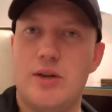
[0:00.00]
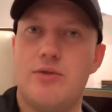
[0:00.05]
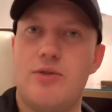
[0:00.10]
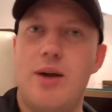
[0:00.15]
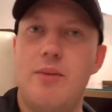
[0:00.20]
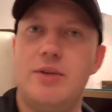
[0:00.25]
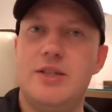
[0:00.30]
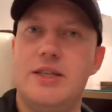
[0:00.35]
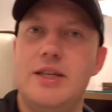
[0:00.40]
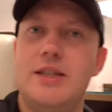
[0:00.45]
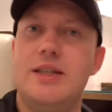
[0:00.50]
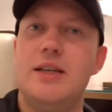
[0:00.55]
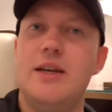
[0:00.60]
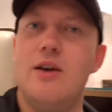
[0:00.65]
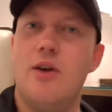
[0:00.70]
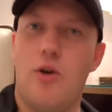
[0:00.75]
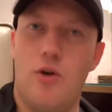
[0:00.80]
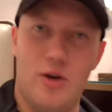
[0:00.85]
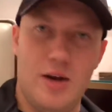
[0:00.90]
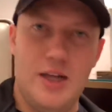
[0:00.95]
grab a seat
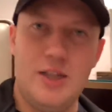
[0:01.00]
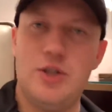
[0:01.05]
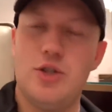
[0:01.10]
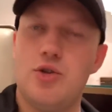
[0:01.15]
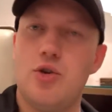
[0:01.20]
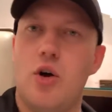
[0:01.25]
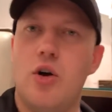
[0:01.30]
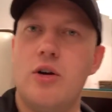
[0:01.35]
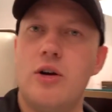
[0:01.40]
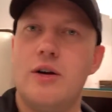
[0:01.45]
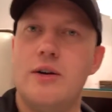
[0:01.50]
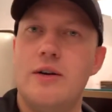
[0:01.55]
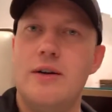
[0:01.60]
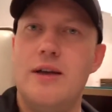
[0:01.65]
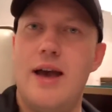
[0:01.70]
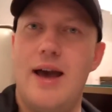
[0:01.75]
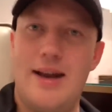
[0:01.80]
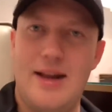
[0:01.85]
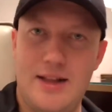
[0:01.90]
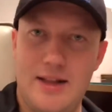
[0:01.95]
or let's talk
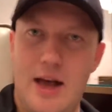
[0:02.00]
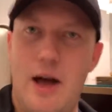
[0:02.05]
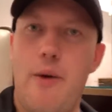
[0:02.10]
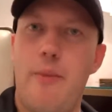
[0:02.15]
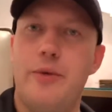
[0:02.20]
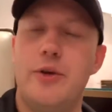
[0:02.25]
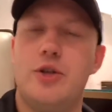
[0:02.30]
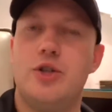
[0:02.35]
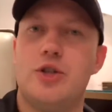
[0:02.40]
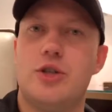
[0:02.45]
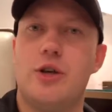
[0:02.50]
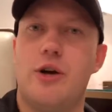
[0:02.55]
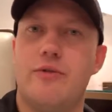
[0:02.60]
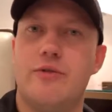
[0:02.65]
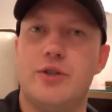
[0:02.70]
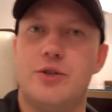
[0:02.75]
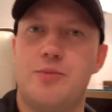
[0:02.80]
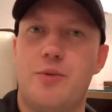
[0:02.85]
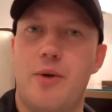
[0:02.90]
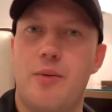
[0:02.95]
and I'll help you to solve
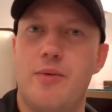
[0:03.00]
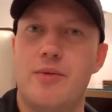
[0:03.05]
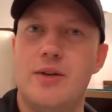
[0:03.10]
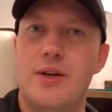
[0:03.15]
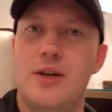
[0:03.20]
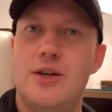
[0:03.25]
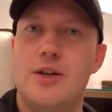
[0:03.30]
this problem.